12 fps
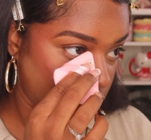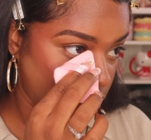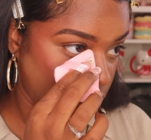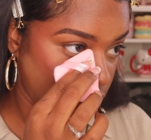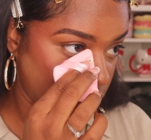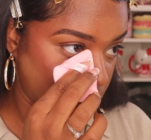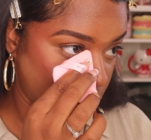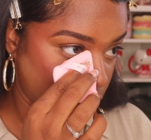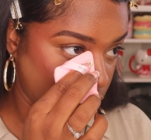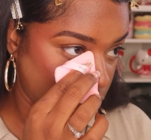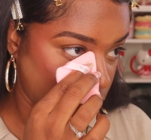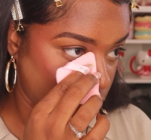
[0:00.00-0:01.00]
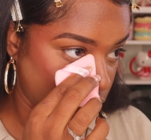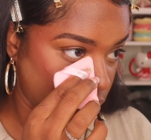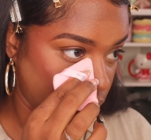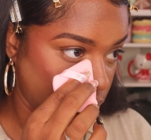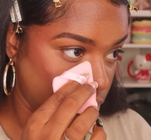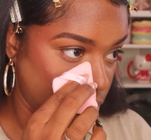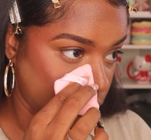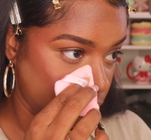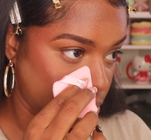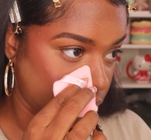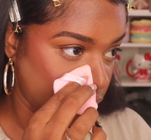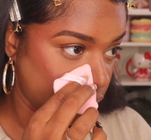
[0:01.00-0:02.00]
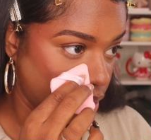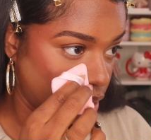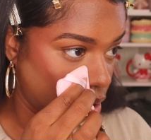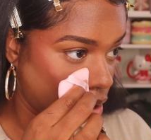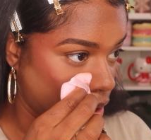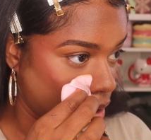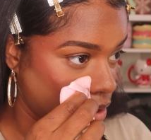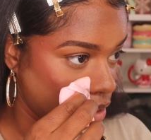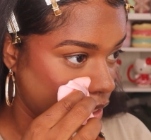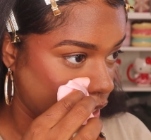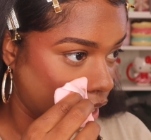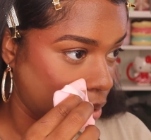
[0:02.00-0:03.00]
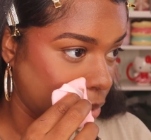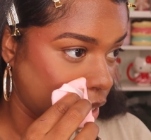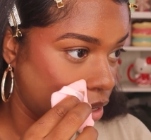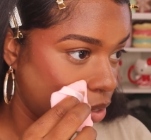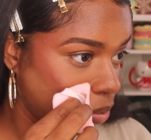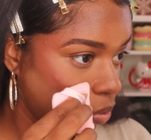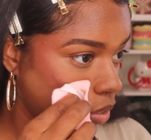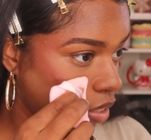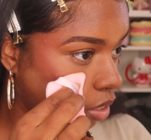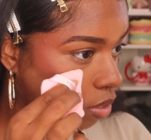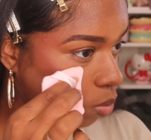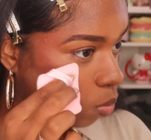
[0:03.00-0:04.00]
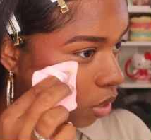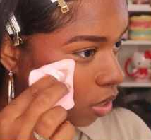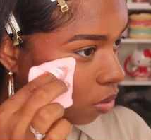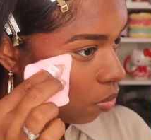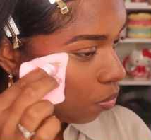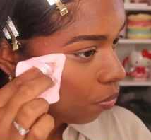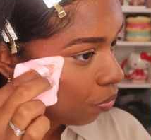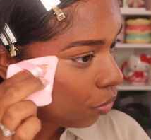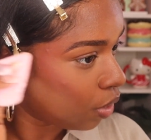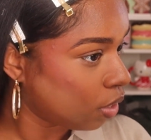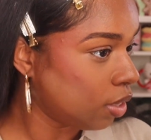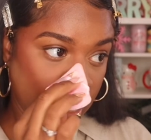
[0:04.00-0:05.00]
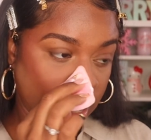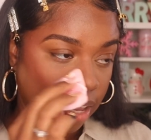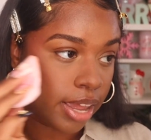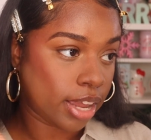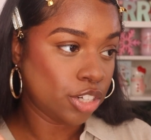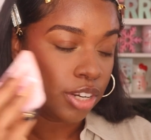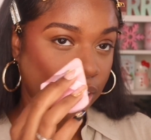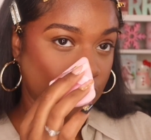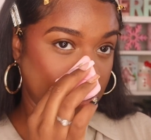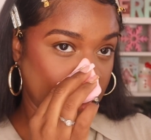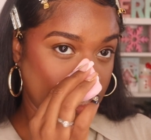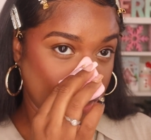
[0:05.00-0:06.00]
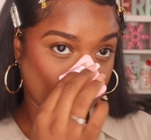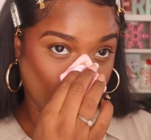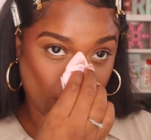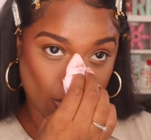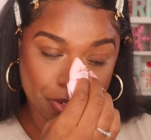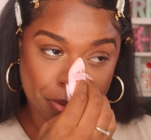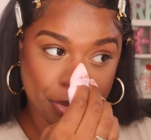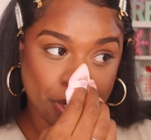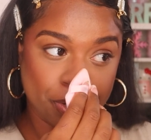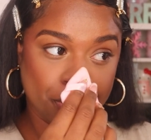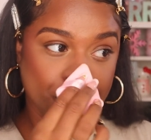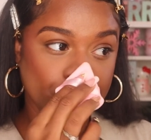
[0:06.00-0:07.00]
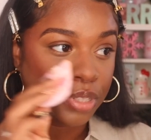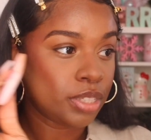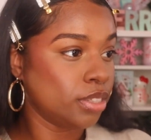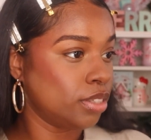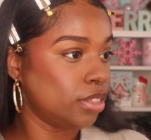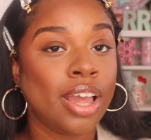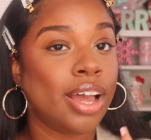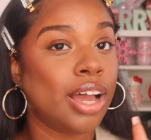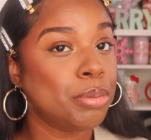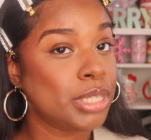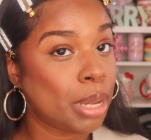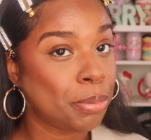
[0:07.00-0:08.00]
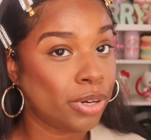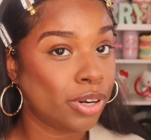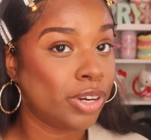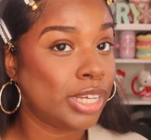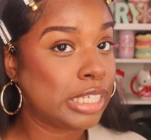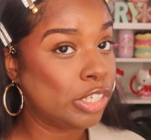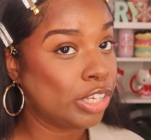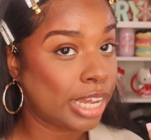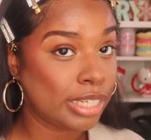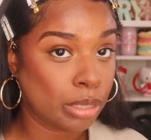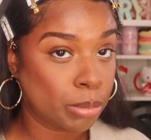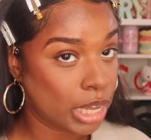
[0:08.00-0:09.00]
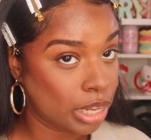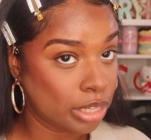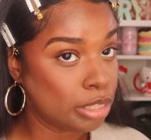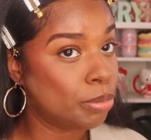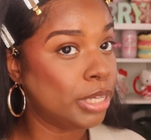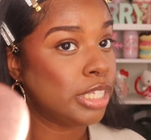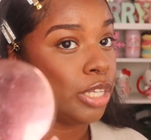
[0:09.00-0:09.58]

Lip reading: And I'm also going to press it alongside my nose as well. I actually like to place this all over my nose. I'm the type of girl that still likes to bake a little bit,